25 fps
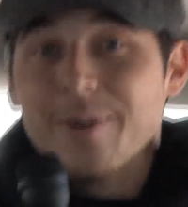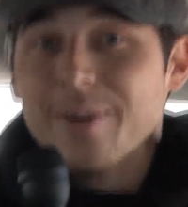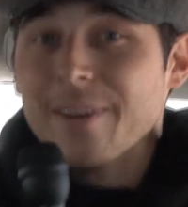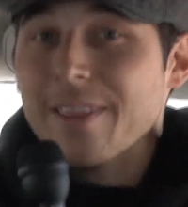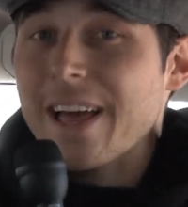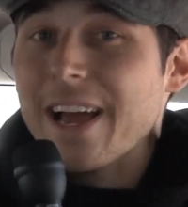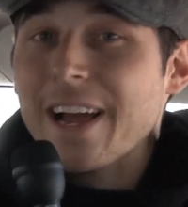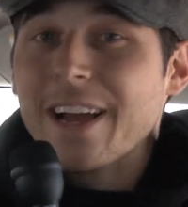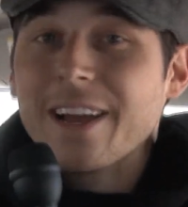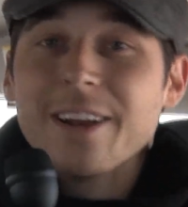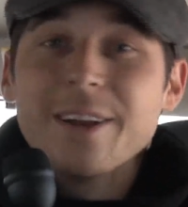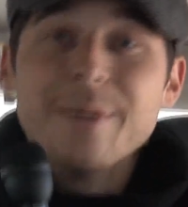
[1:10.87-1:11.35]
or
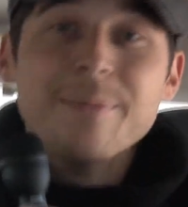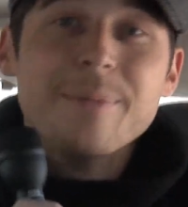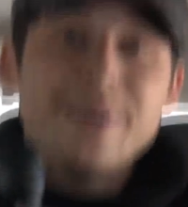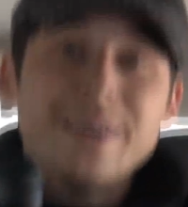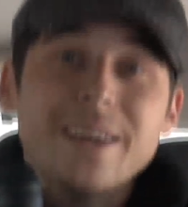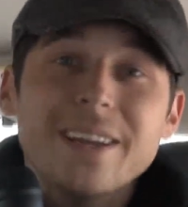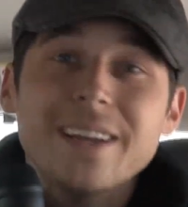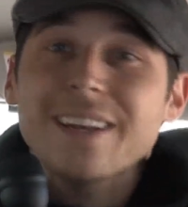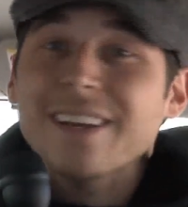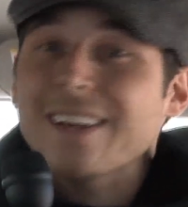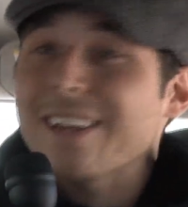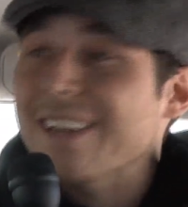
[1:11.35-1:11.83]
that could have
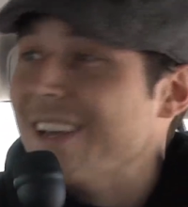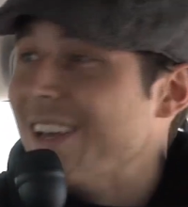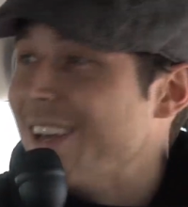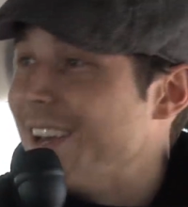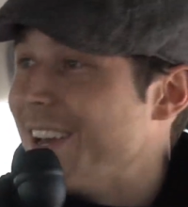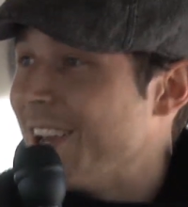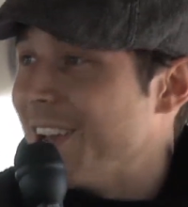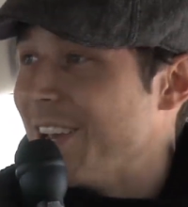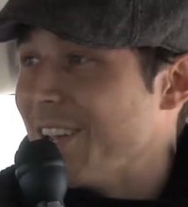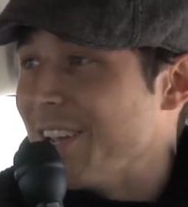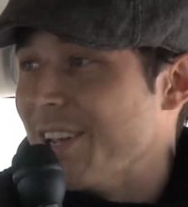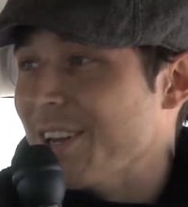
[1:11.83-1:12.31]
been
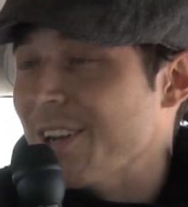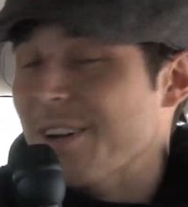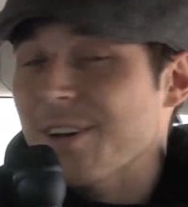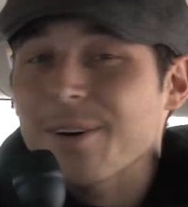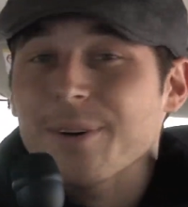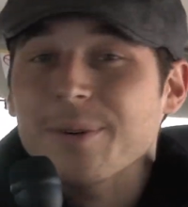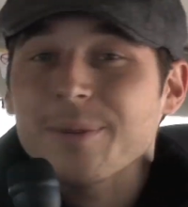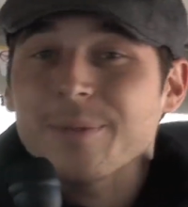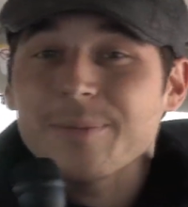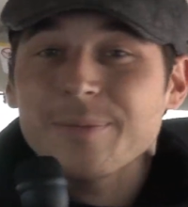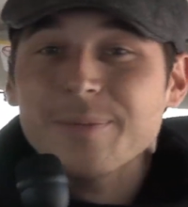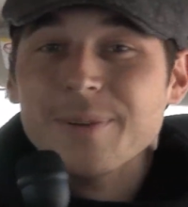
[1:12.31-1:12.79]
you
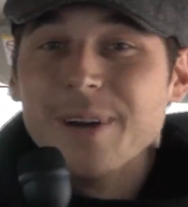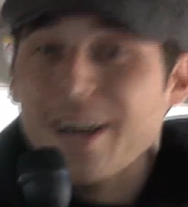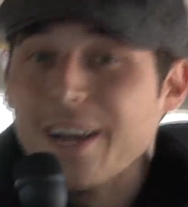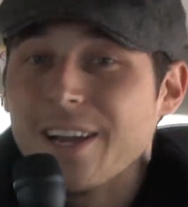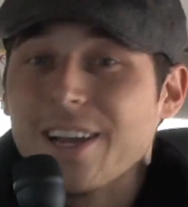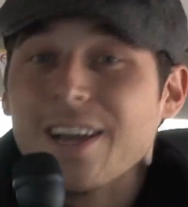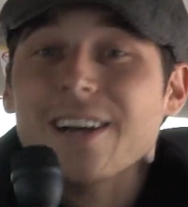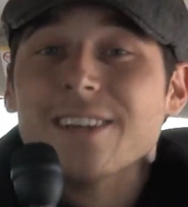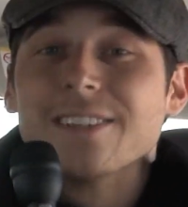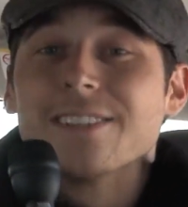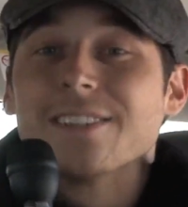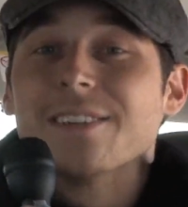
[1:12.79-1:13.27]
know a
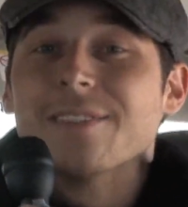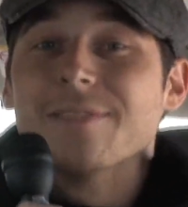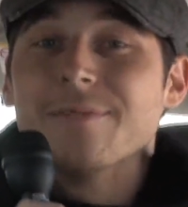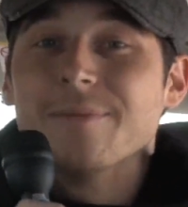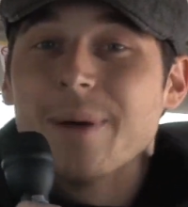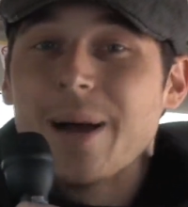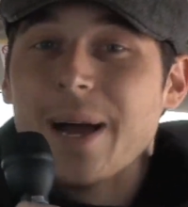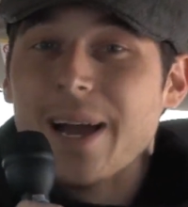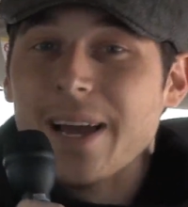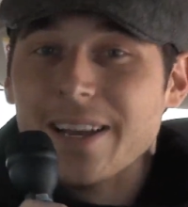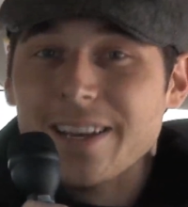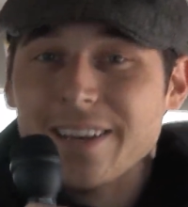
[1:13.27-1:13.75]
cousin of
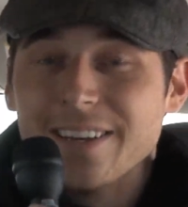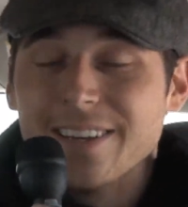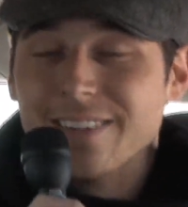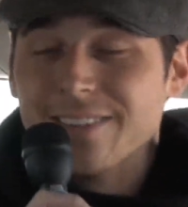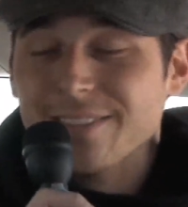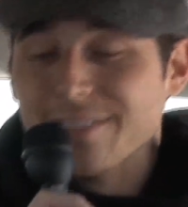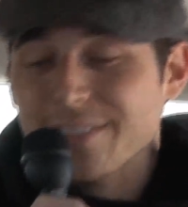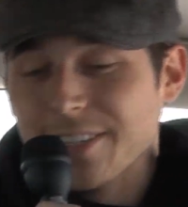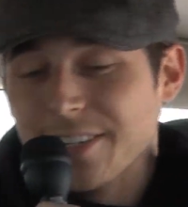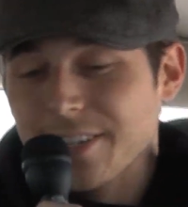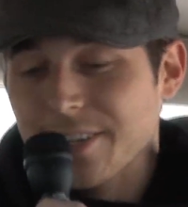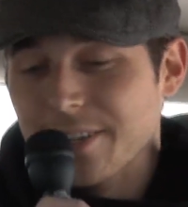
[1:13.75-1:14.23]
mine
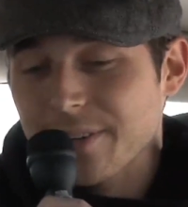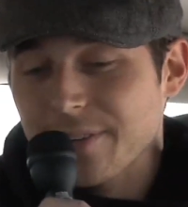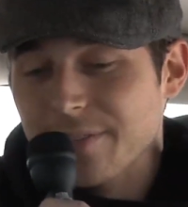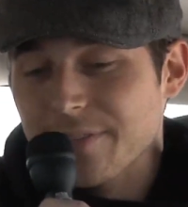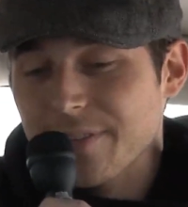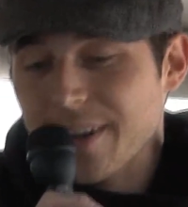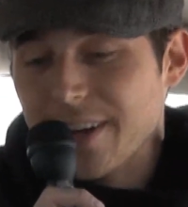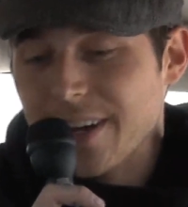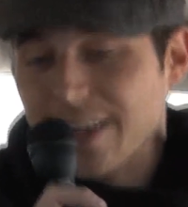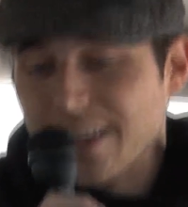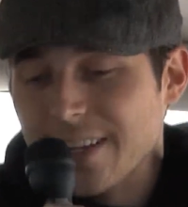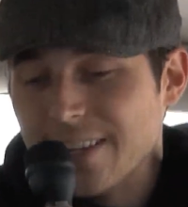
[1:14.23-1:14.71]
you know
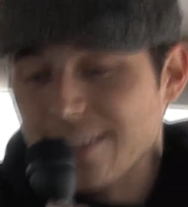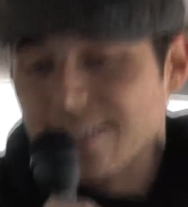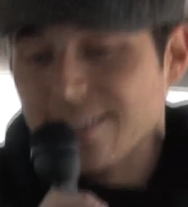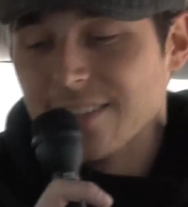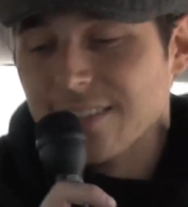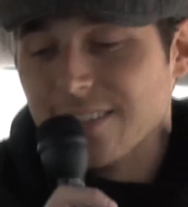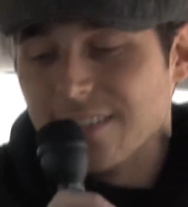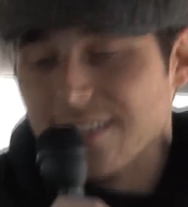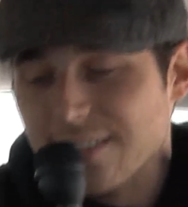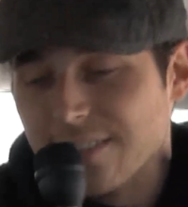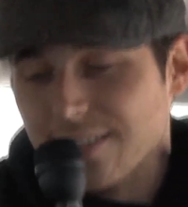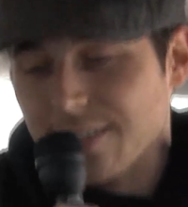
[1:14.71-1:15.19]
very
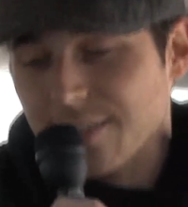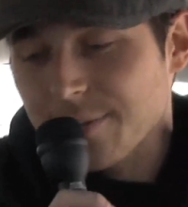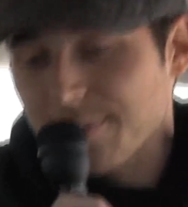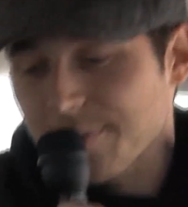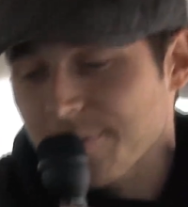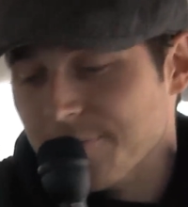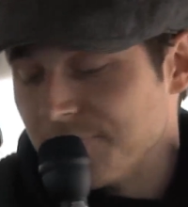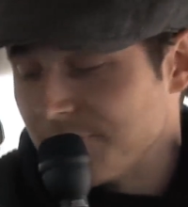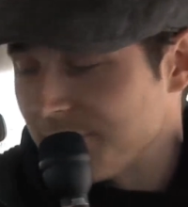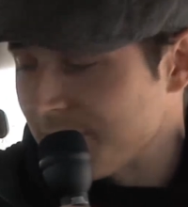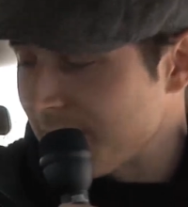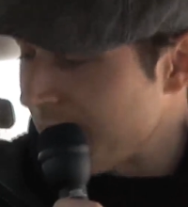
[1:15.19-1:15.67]
easily. So
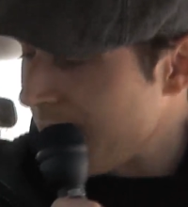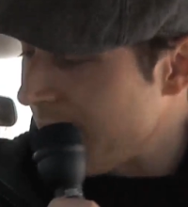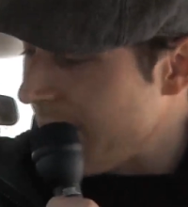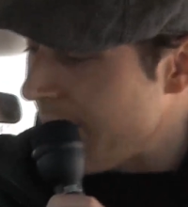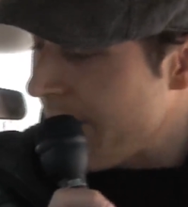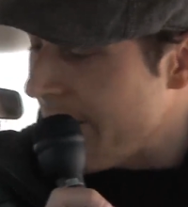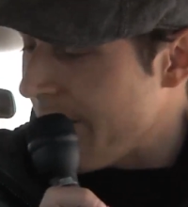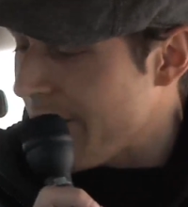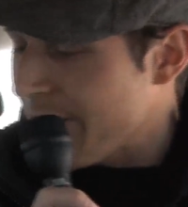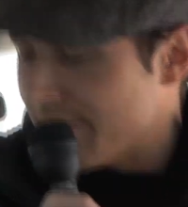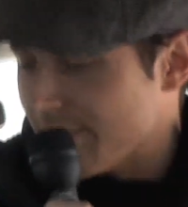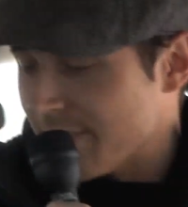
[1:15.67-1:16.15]

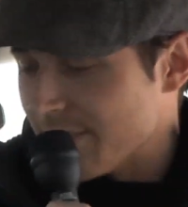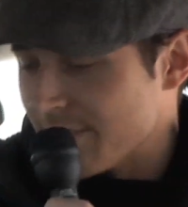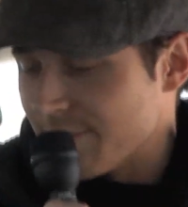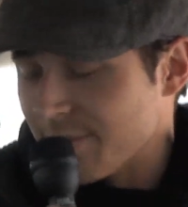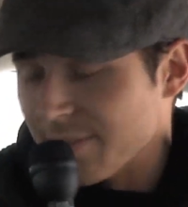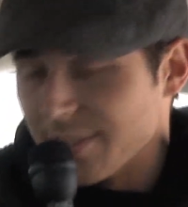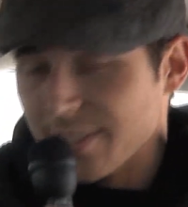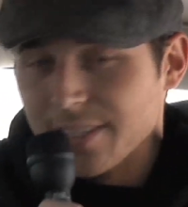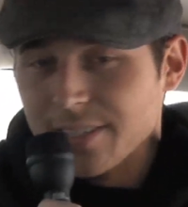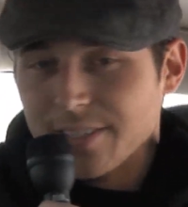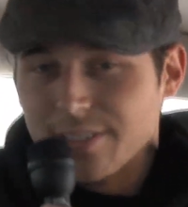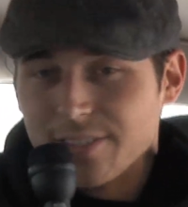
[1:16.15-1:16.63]
just
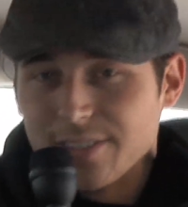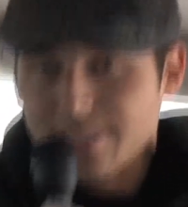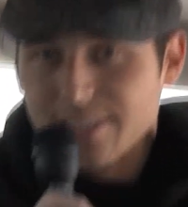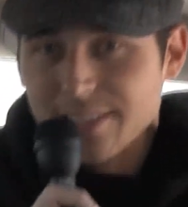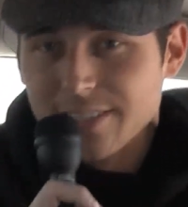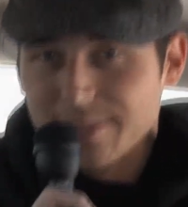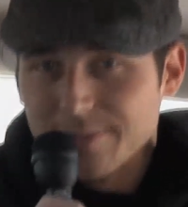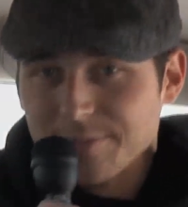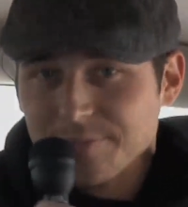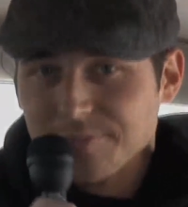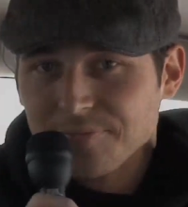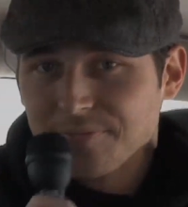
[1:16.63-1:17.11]
really
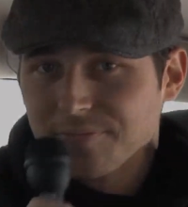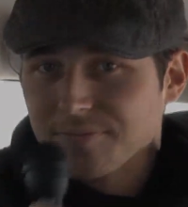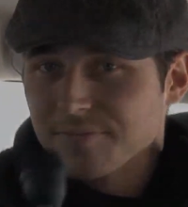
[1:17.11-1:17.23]
interesting.